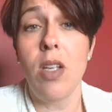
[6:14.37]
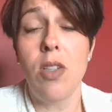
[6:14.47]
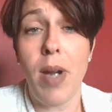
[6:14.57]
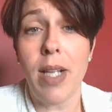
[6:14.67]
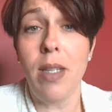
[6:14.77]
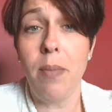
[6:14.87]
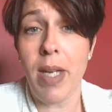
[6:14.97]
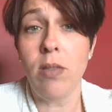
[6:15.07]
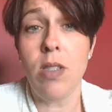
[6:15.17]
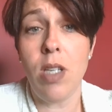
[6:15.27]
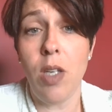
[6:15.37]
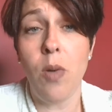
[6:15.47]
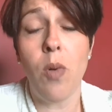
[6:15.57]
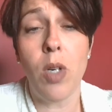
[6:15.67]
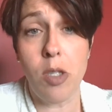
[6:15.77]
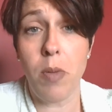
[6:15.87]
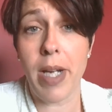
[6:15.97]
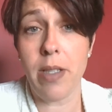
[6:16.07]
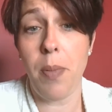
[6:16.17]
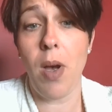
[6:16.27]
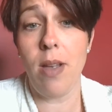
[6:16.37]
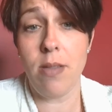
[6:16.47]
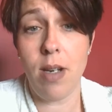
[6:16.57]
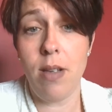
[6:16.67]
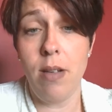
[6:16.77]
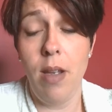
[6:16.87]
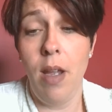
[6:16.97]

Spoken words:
directly mailed to you or direct deposited.